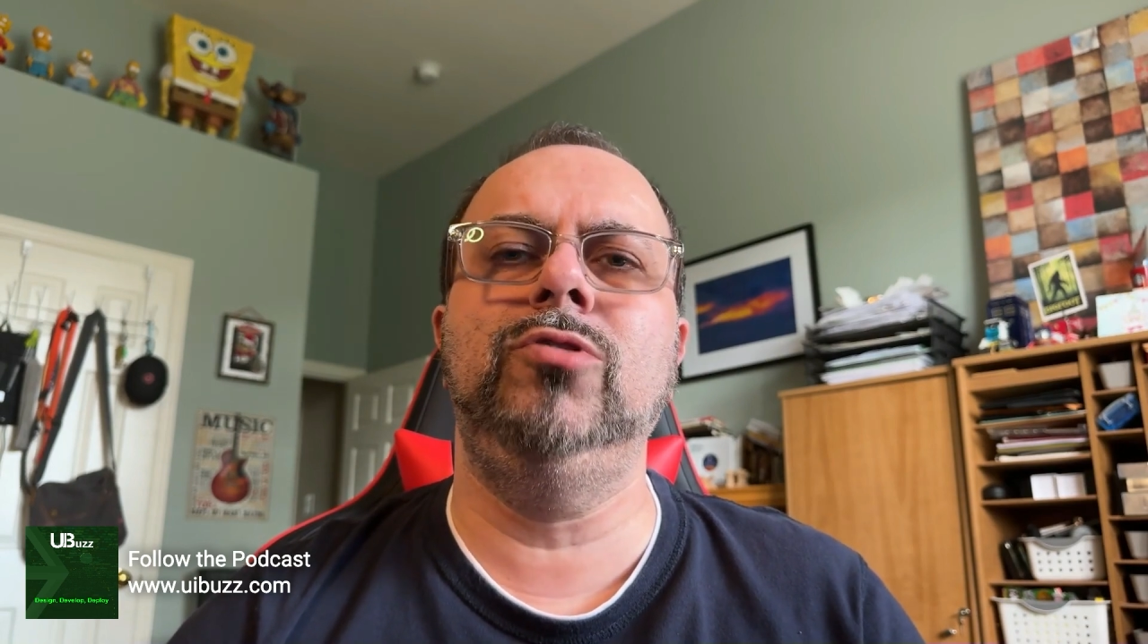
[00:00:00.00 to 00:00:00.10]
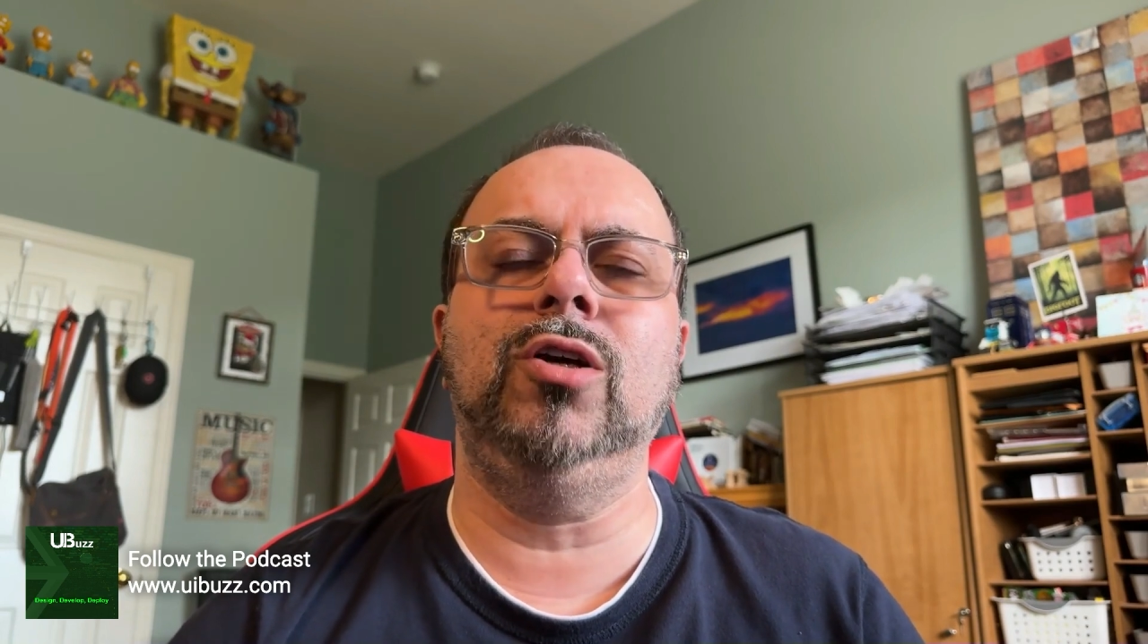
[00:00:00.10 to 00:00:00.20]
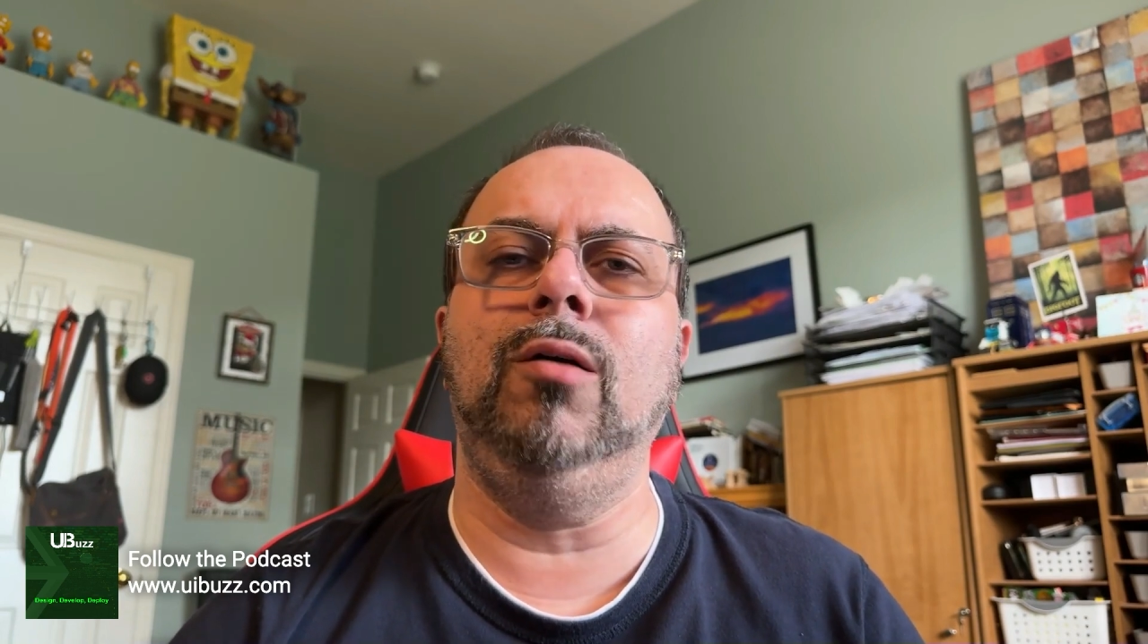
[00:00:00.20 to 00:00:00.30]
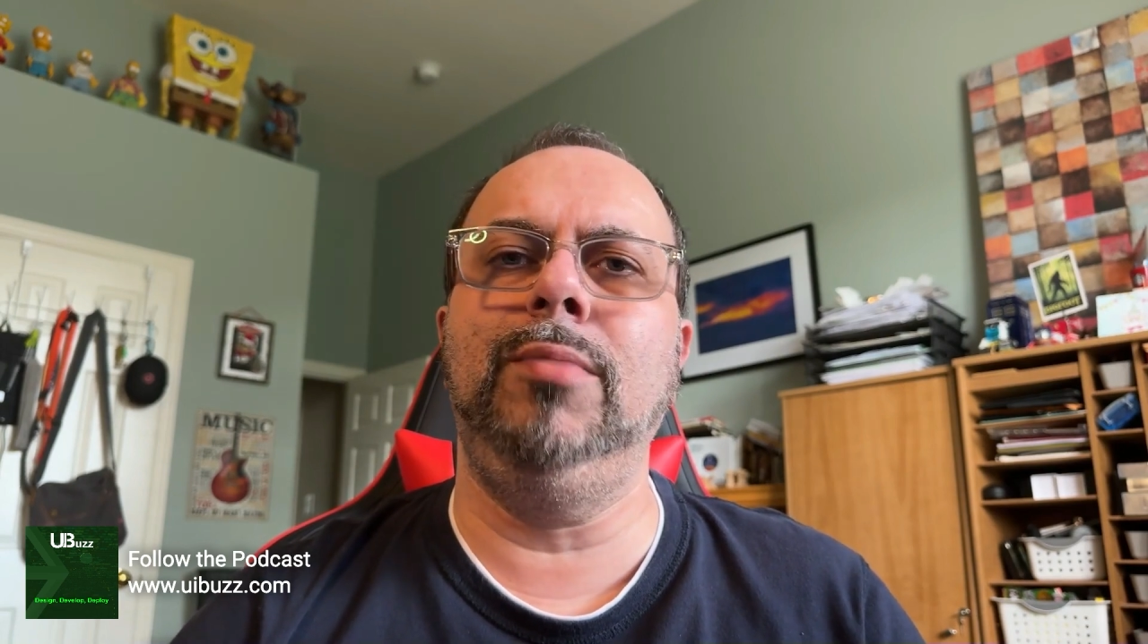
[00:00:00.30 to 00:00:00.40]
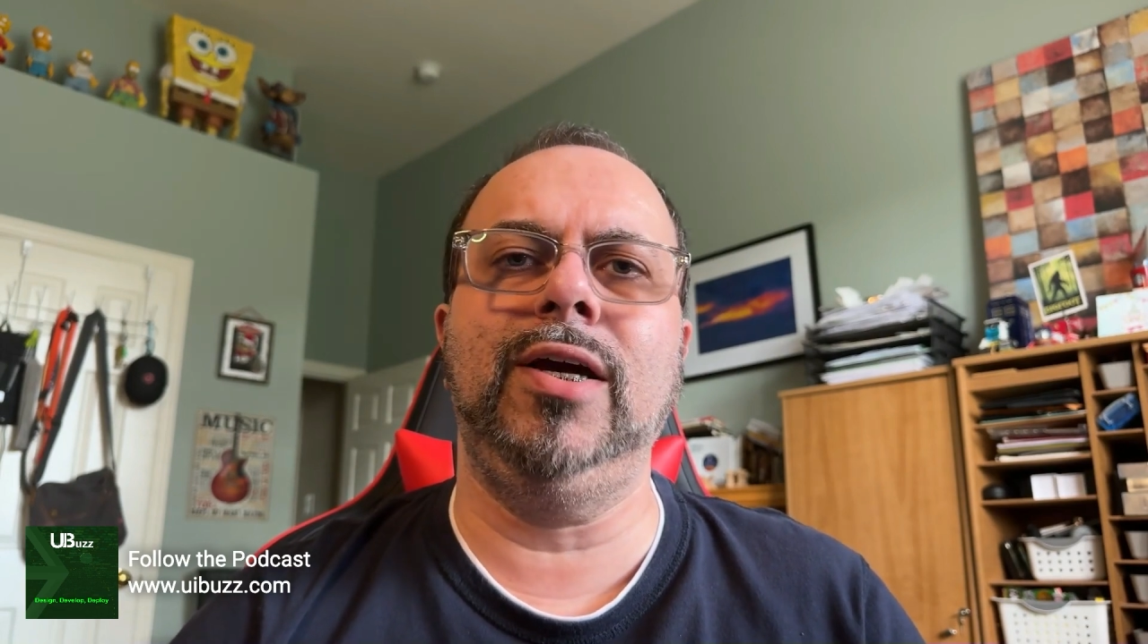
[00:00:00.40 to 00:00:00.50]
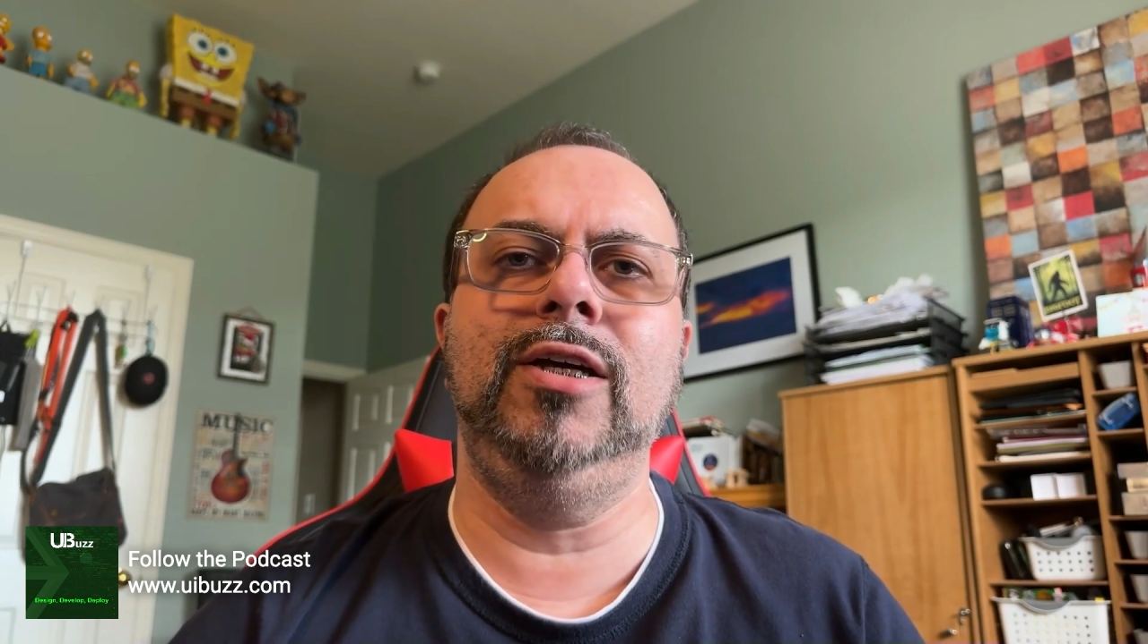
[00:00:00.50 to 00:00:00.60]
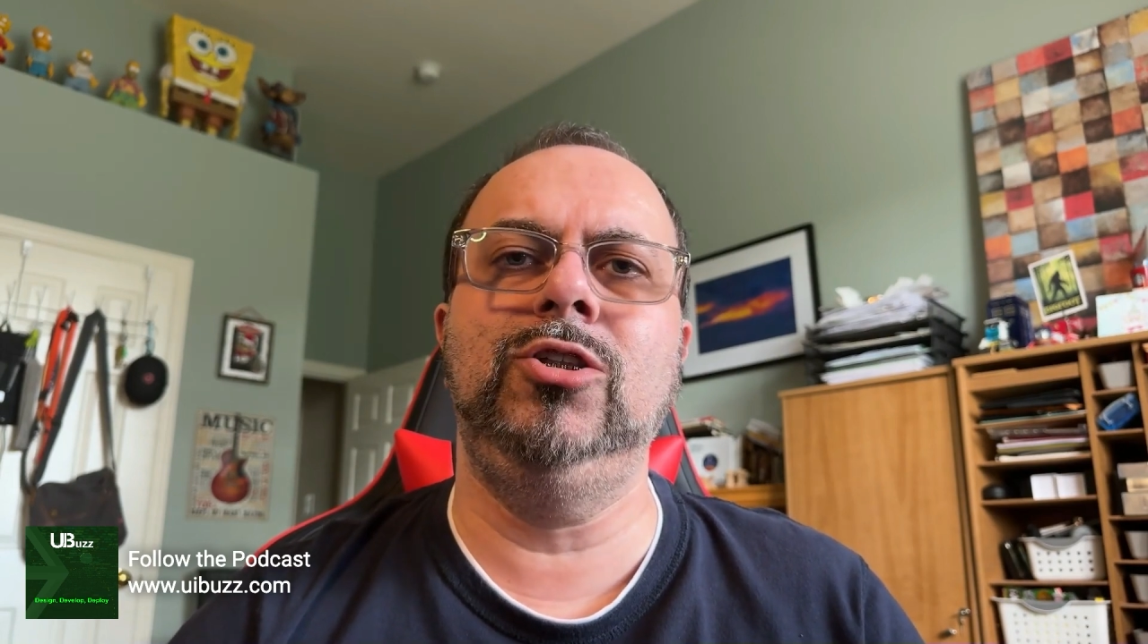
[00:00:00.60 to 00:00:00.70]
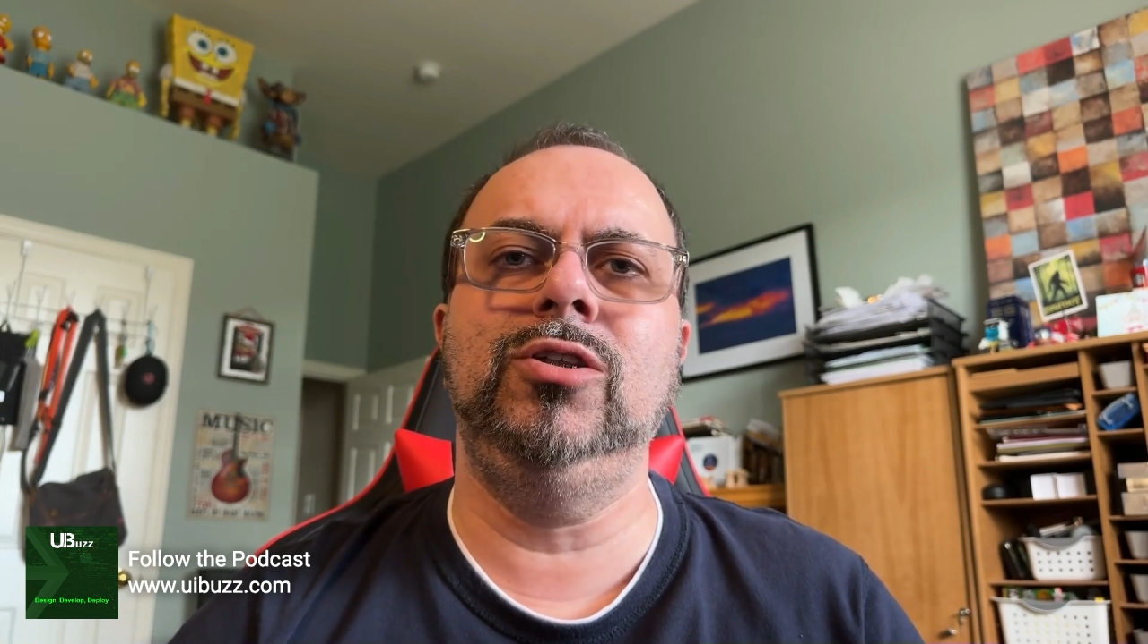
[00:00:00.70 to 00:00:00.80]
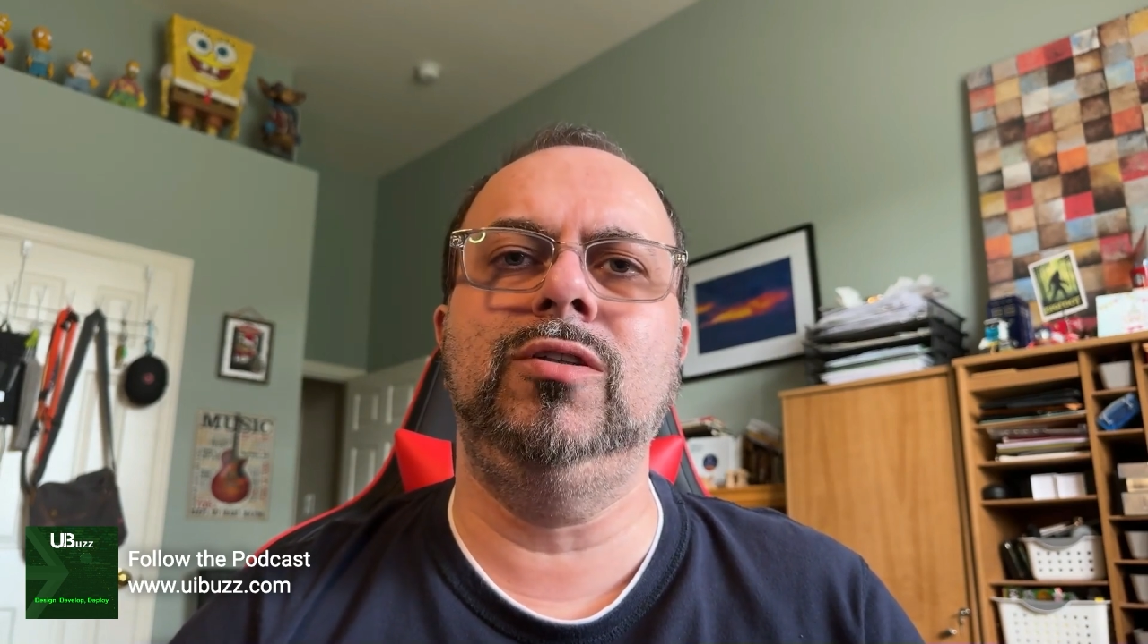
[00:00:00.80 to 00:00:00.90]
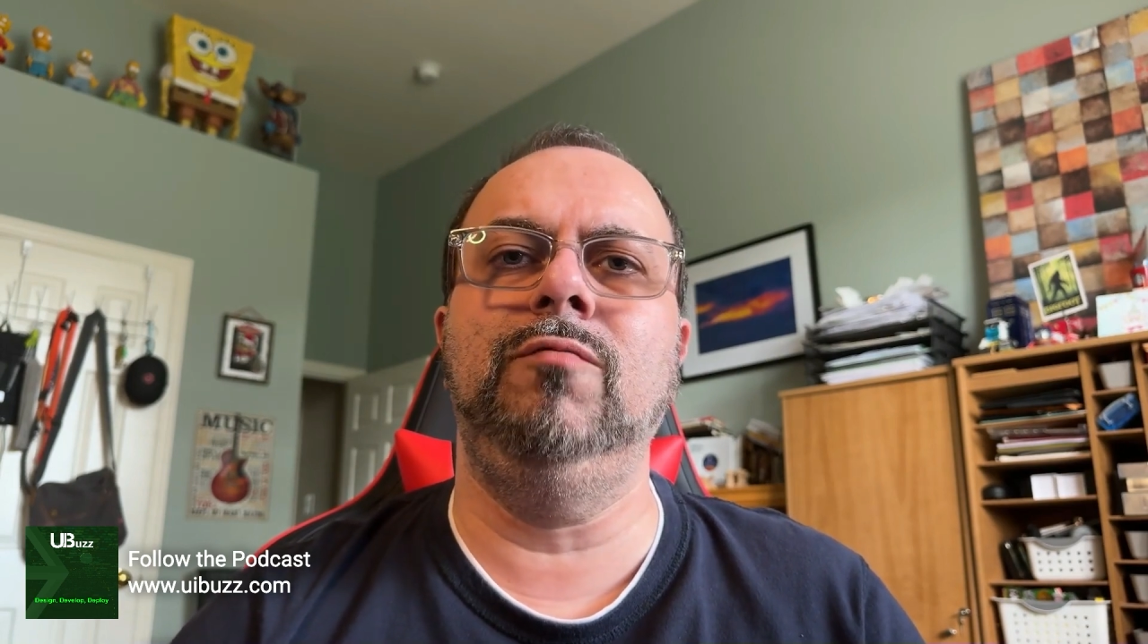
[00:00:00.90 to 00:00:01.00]
the
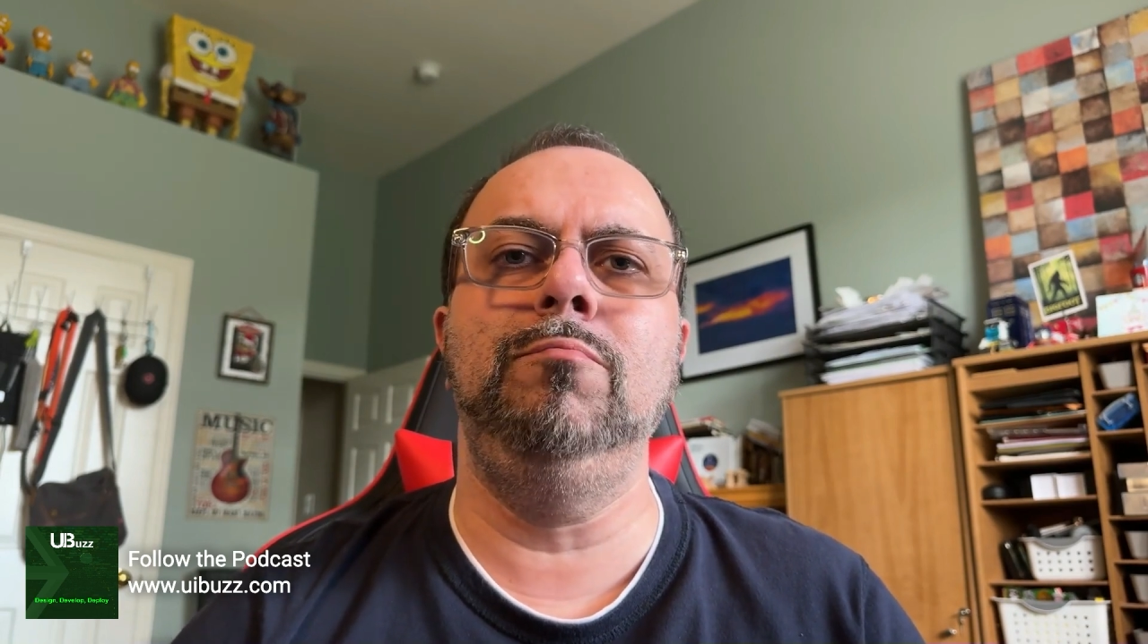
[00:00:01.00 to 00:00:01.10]
complications of